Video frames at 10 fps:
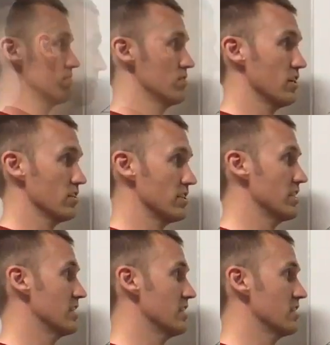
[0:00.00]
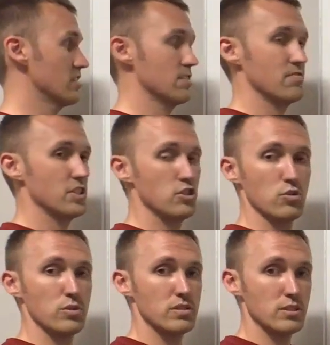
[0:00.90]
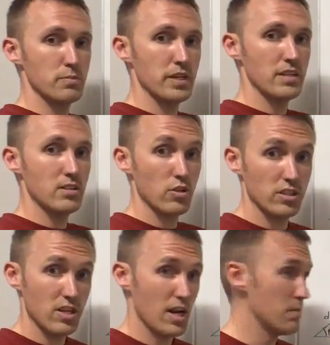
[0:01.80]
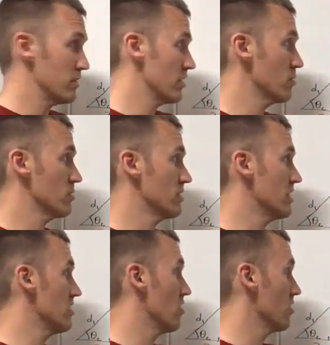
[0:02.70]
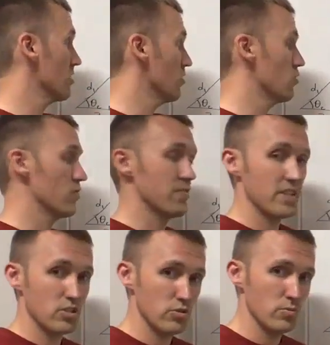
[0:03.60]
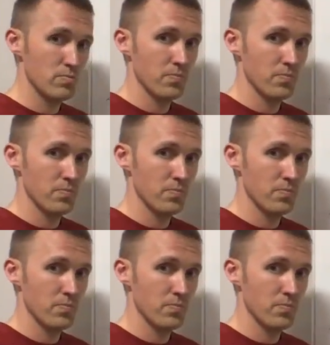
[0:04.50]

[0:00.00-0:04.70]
dr is the distance, v2 is the speed, so the time is equal to dr over v2.